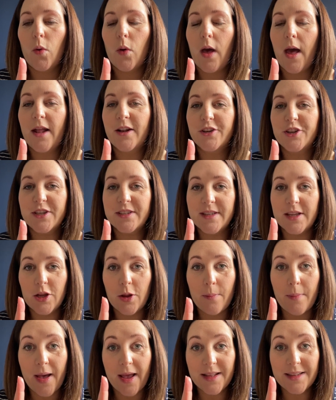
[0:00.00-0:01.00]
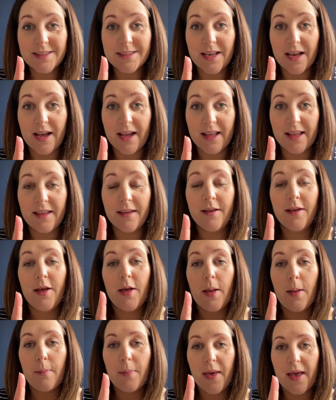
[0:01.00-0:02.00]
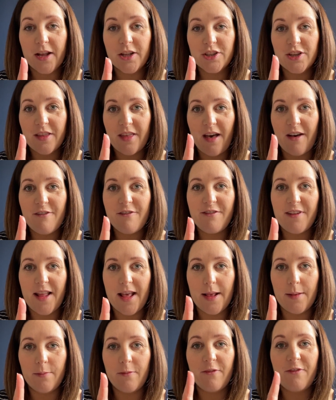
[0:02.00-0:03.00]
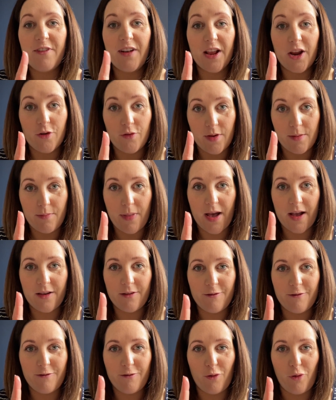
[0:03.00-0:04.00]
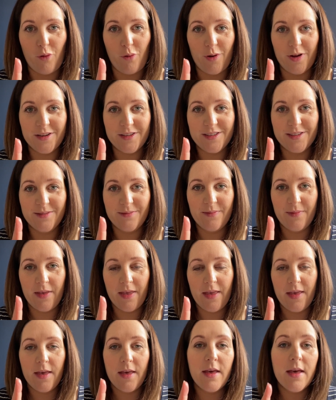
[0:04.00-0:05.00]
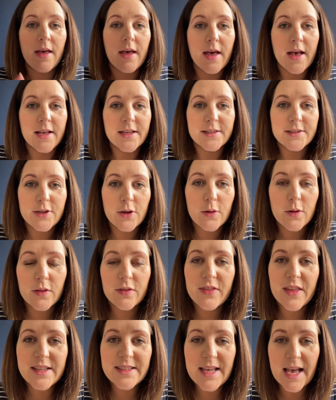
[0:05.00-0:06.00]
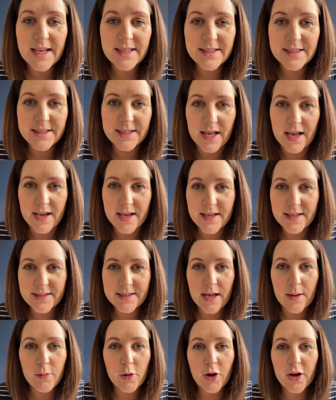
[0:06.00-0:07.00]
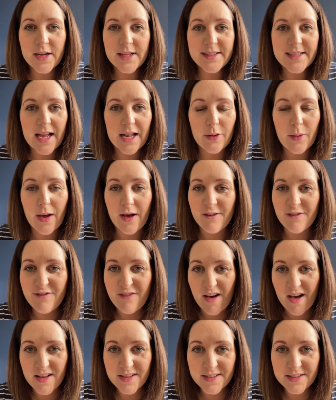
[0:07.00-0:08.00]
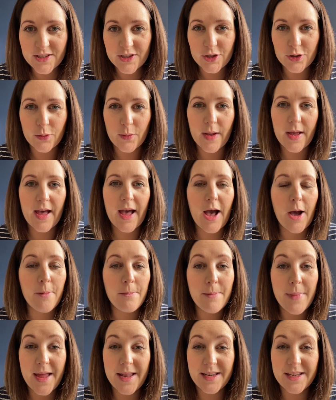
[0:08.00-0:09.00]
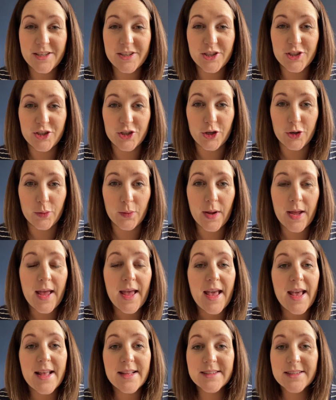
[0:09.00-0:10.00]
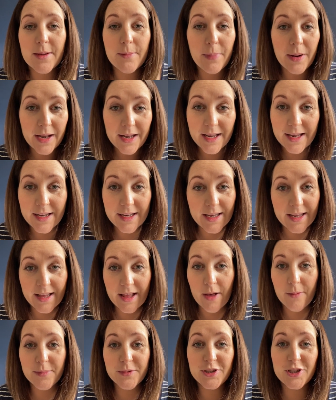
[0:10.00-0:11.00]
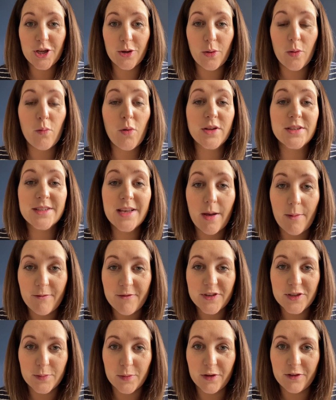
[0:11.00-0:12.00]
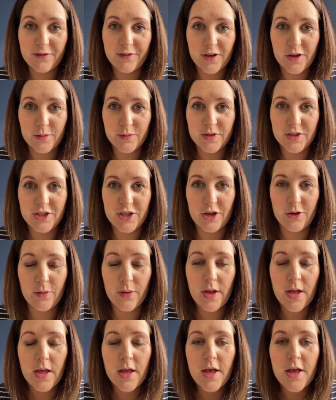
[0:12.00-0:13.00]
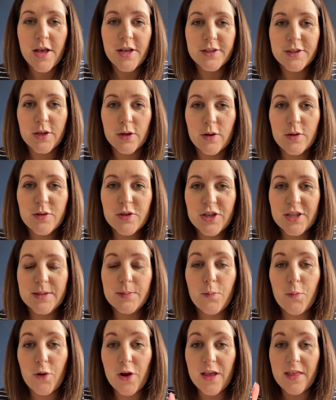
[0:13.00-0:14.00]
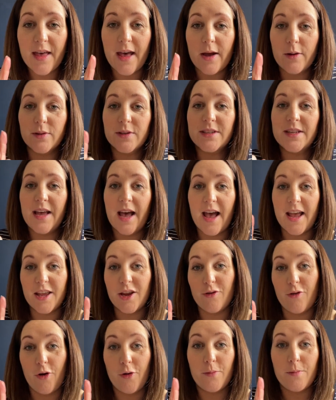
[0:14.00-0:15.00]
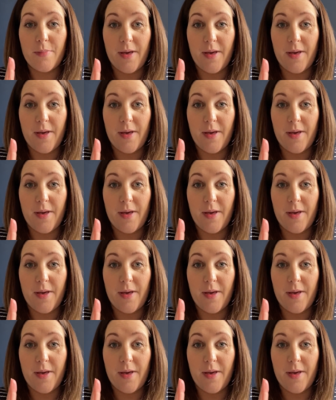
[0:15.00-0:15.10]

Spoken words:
And just in your mind's eye, picture that flame flickering back and forward. So this exercise, I'm not going to tell you how fast to do it, how many to do. It's completely up to you and what's comfortable for you to do. So you just breathe out at your own